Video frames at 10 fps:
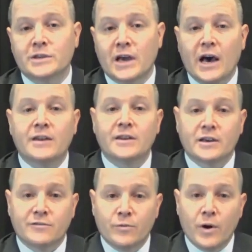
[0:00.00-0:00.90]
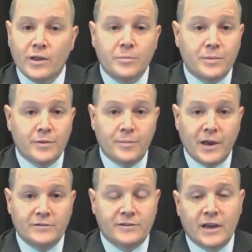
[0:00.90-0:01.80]
context for why the
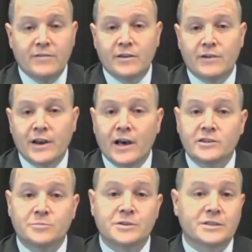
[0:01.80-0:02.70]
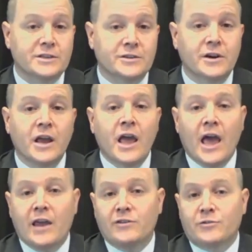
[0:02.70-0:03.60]
patient's having a radiology procedure
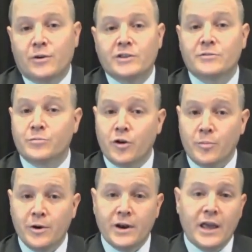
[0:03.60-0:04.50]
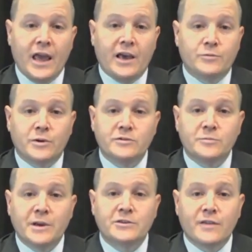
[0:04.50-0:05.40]
and ensuring it's appropriate, as well as to
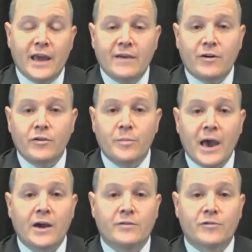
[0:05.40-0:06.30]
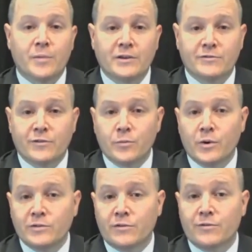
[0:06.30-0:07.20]
make sure they have all the background information for
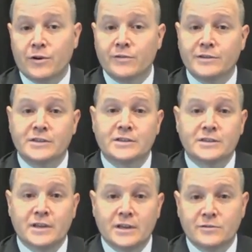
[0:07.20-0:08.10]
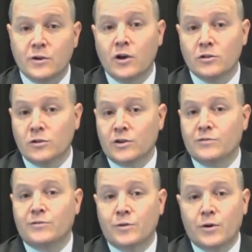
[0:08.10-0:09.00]
what the referring physician is looking
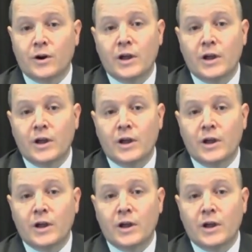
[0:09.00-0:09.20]
for.